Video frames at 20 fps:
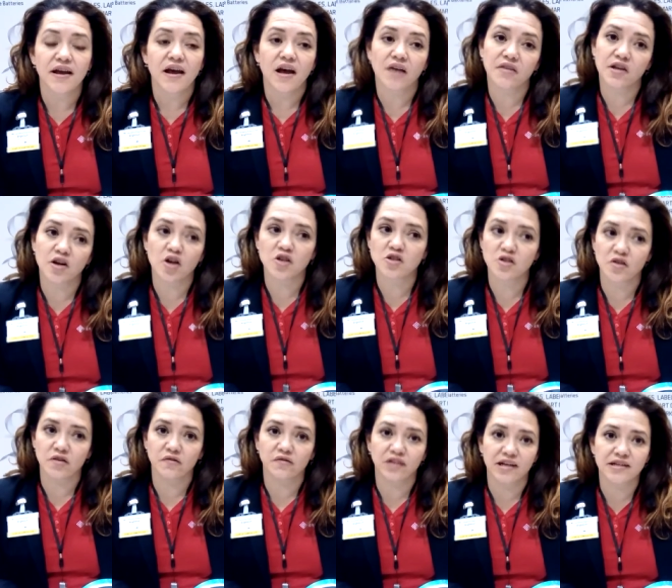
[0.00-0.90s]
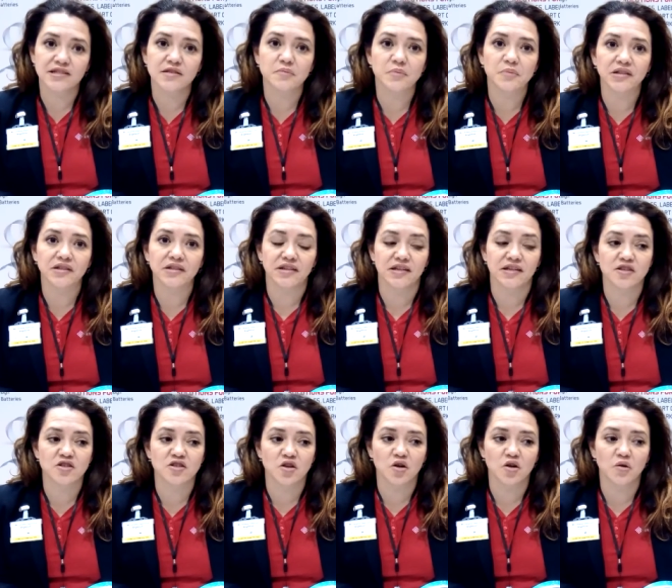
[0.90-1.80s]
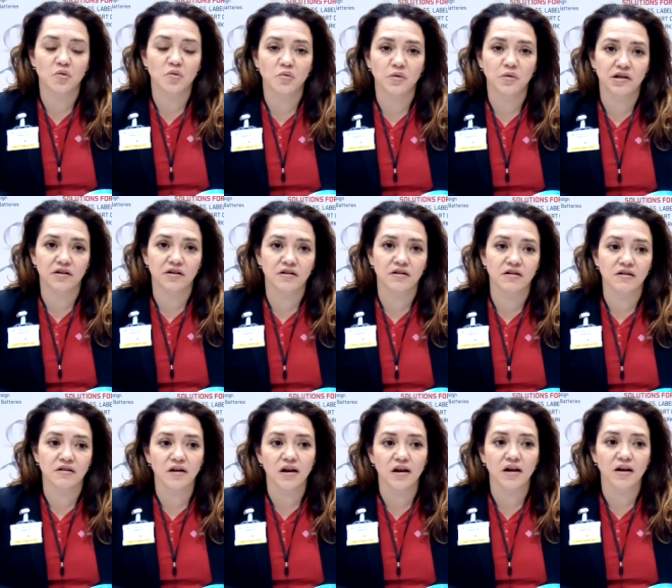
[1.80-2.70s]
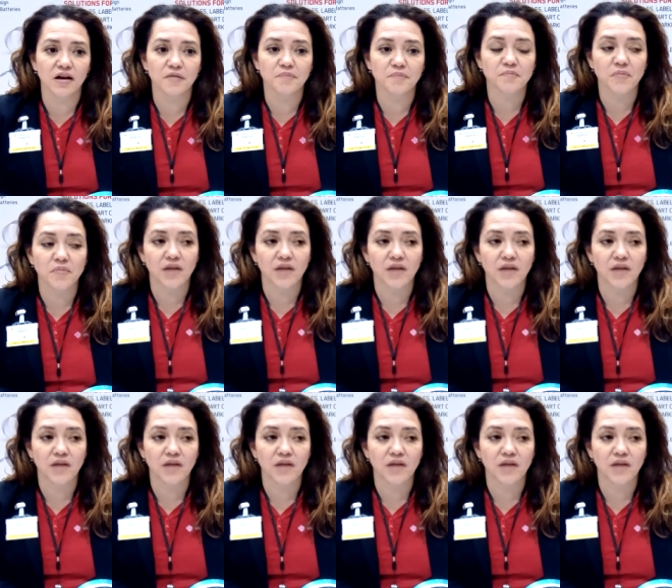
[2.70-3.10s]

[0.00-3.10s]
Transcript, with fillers: And then also the flexibility. So we're um,